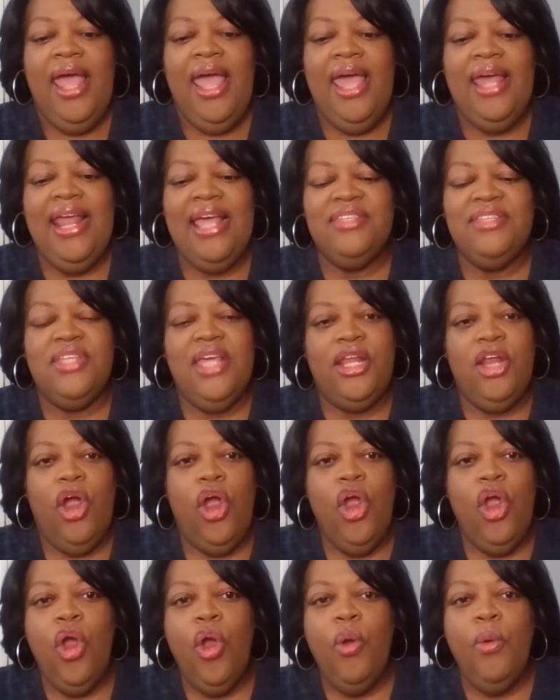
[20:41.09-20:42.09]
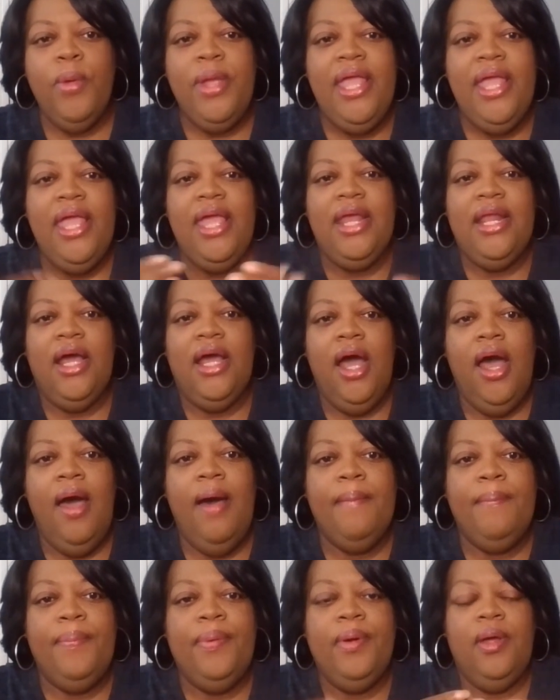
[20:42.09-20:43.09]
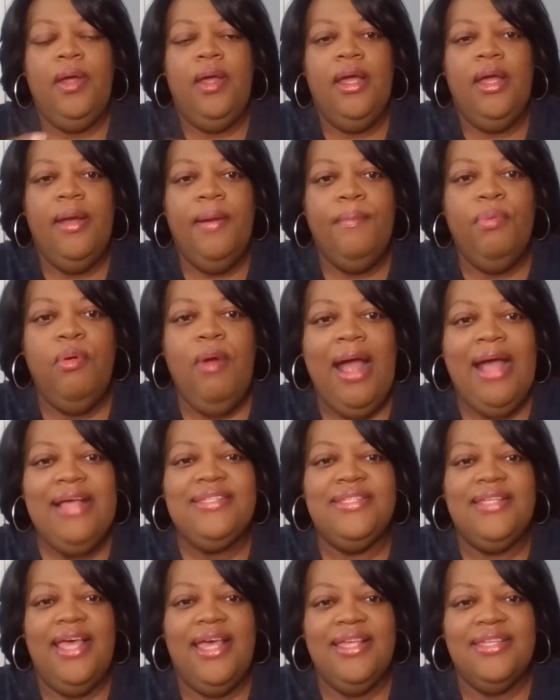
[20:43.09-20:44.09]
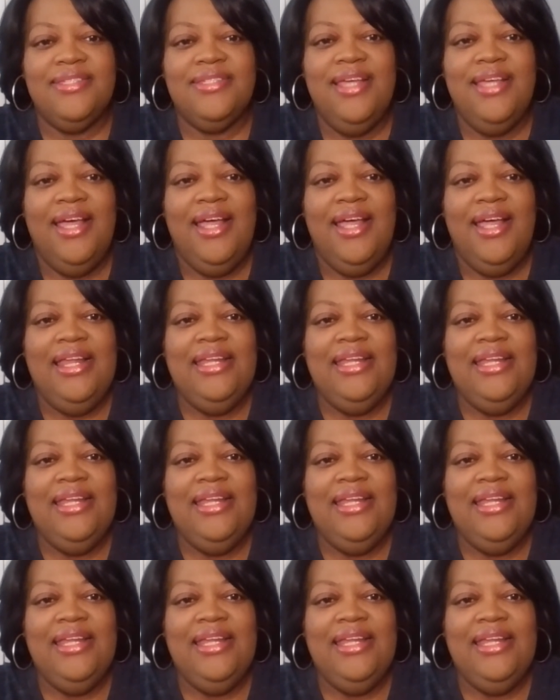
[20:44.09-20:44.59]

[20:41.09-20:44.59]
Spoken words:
And that's that hurry it up process.